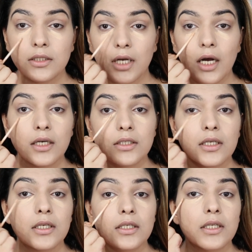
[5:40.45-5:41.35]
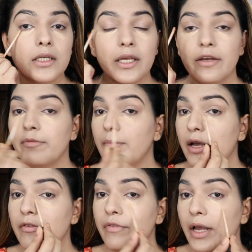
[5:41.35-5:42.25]
dark circles and give
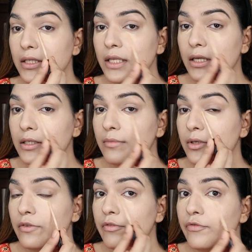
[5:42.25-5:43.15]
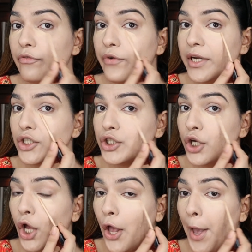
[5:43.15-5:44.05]
my face a little bit of
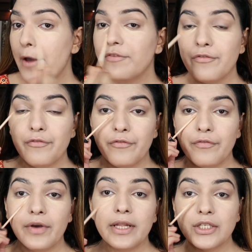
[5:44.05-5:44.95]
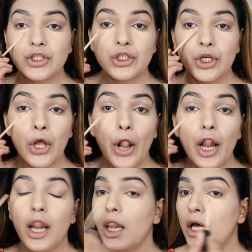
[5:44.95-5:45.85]
fresh finish
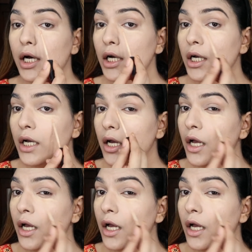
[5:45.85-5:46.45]
look.